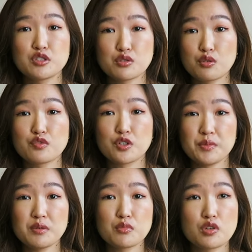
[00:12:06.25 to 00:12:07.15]
just offer a
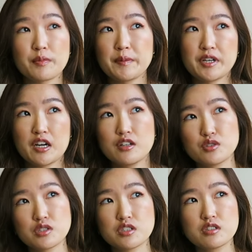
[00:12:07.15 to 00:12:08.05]
bit more, maybe
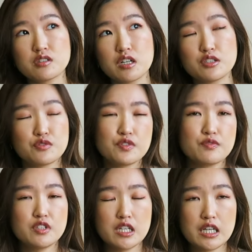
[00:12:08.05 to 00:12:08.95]
100 or
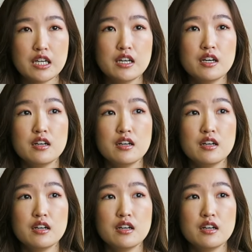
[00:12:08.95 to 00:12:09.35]
150,